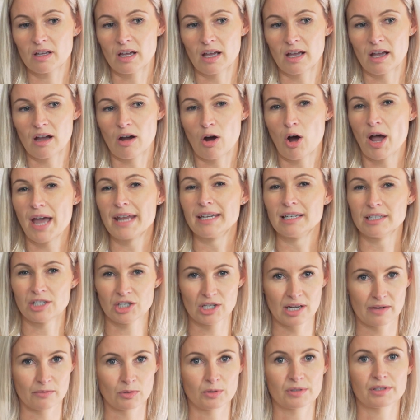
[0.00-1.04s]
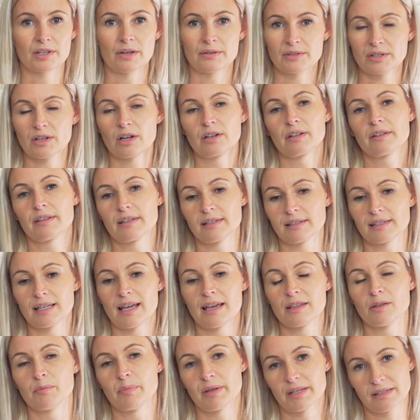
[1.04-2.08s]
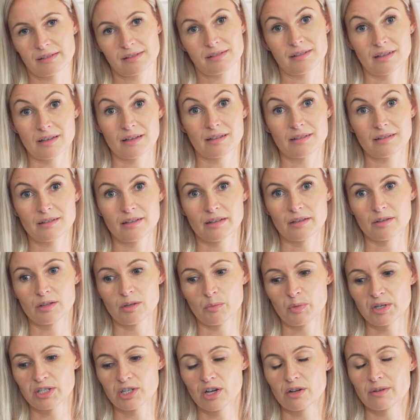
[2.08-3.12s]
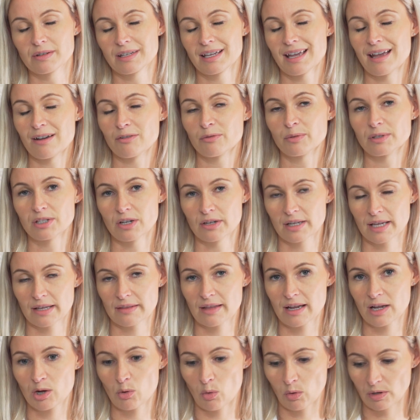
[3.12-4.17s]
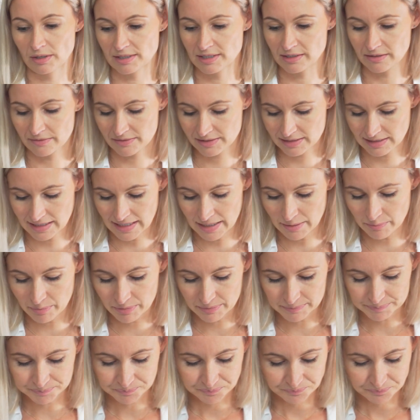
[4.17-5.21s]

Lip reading: our energy levels, those kind of things. They're the bits that we don't get if we don't get that quality of sleep.